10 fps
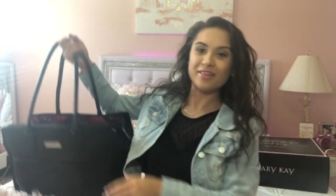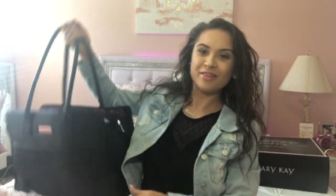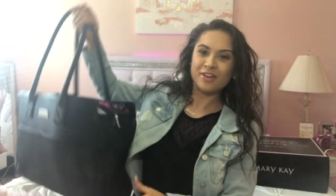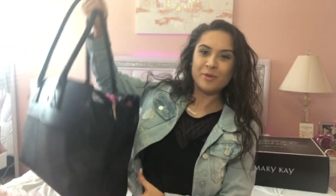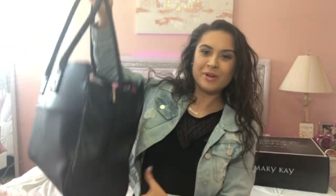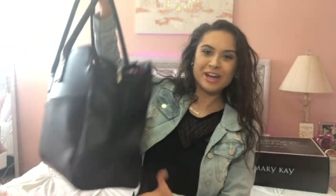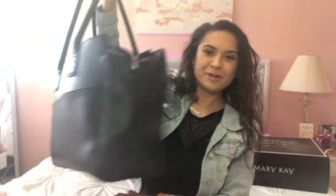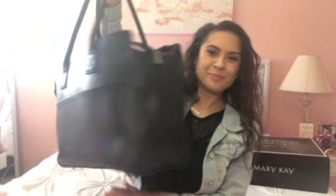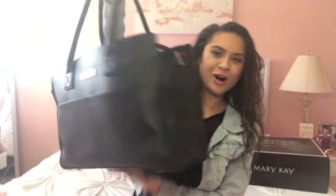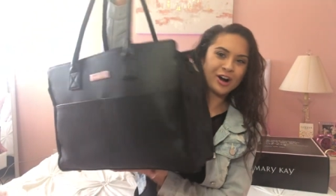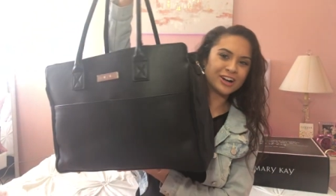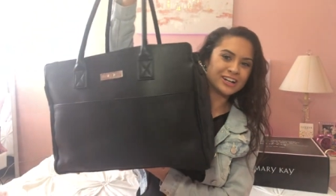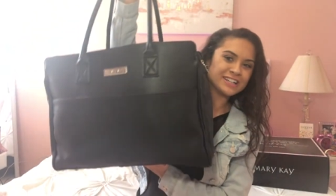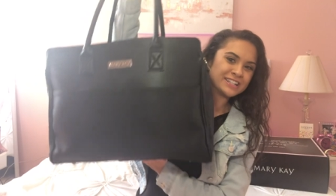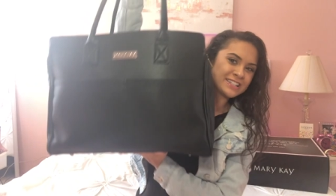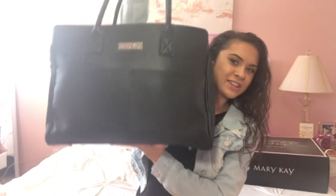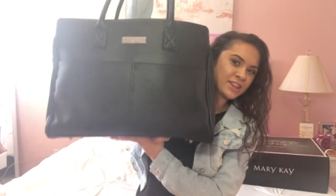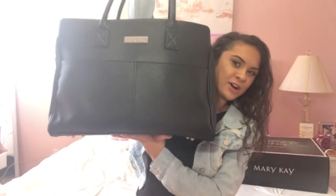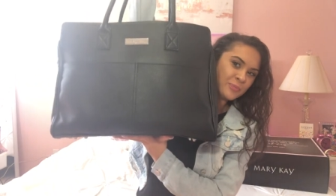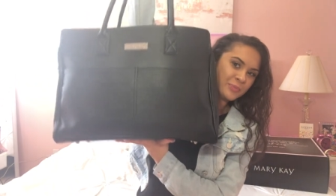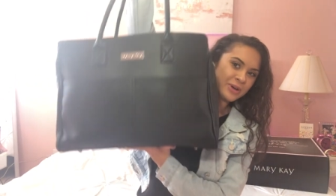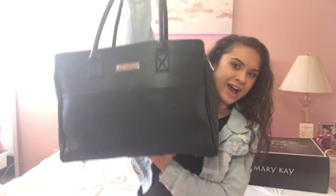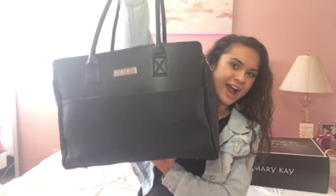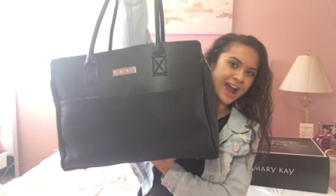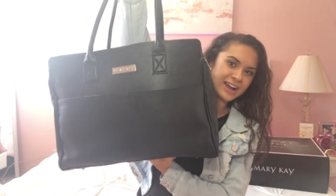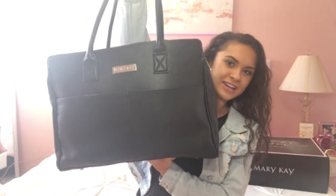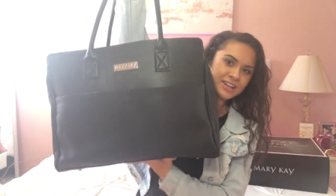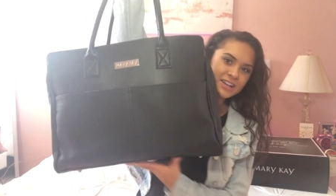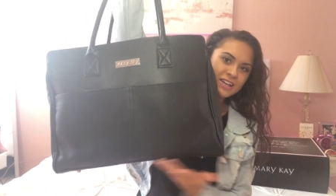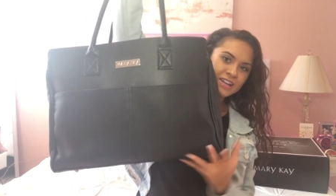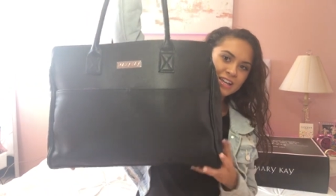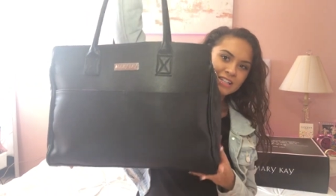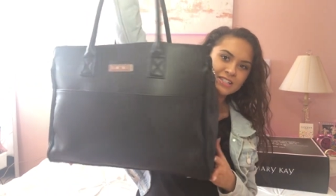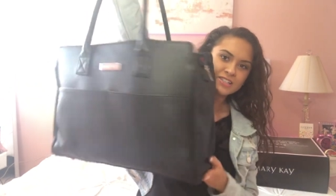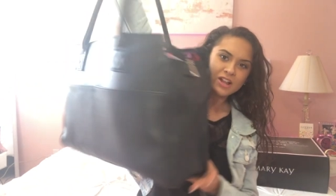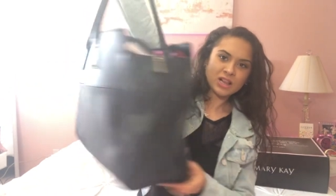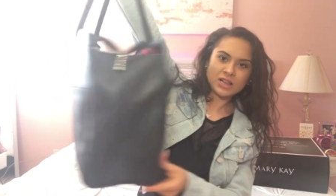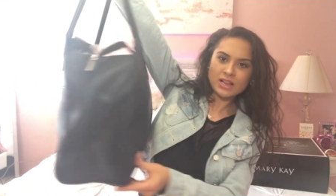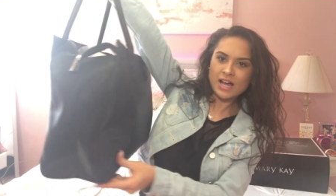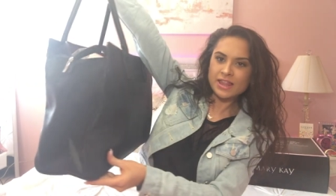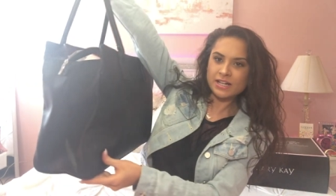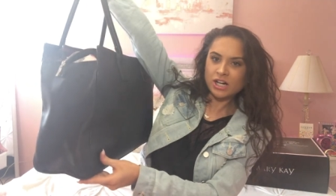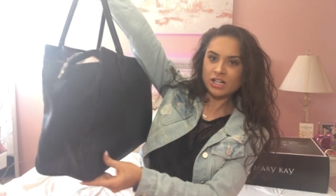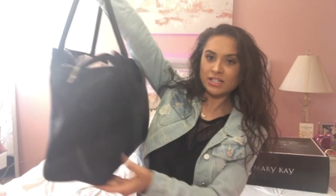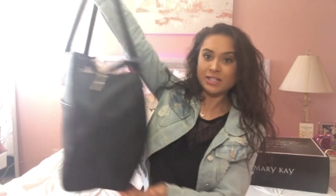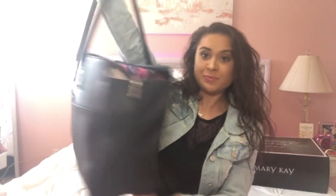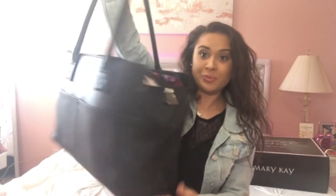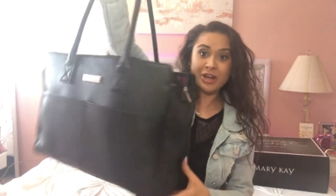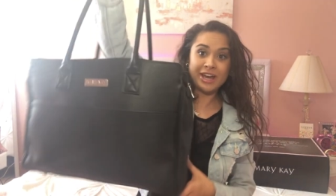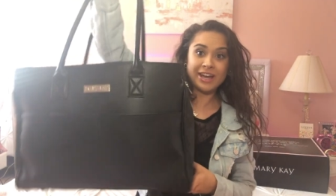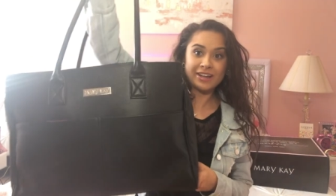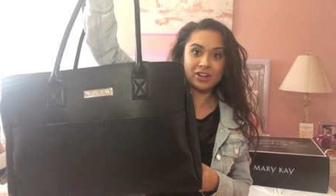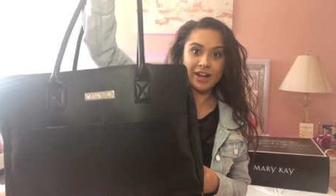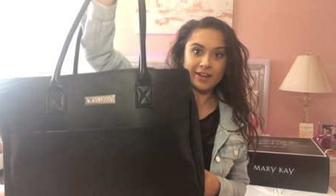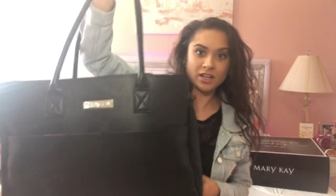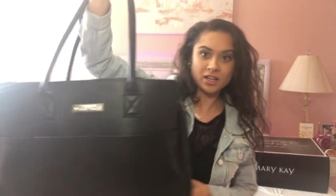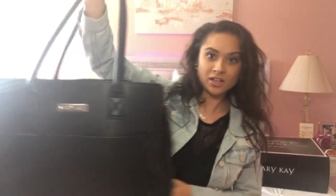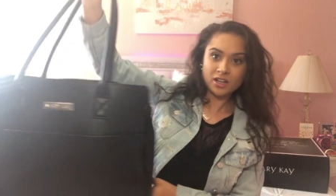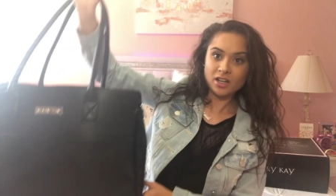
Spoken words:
The big part is the bag. It's leather, it's big, like